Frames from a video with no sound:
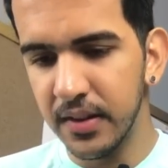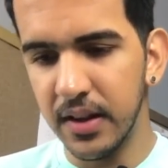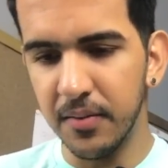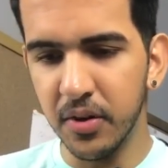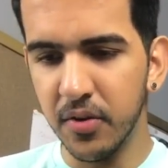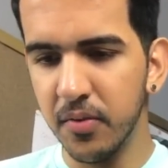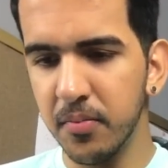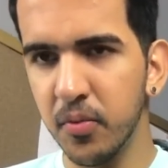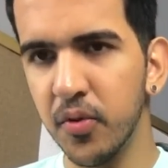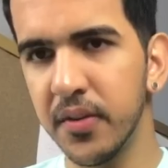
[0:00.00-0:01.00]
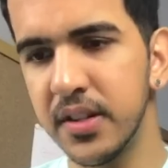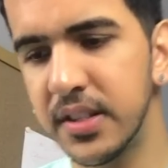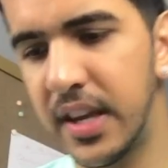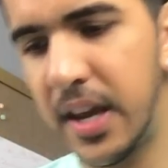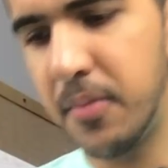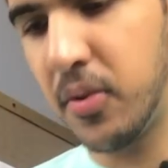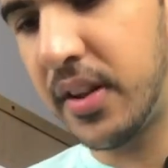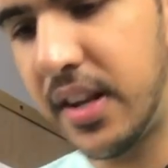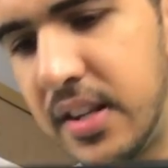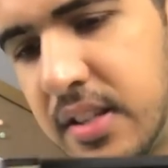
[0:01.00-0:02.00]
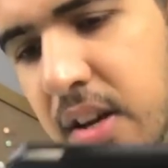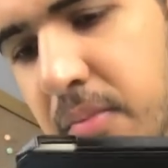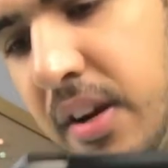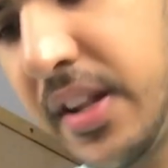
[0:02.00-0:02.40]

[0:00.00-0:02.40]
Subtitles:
I'm going to remove this cable that is coming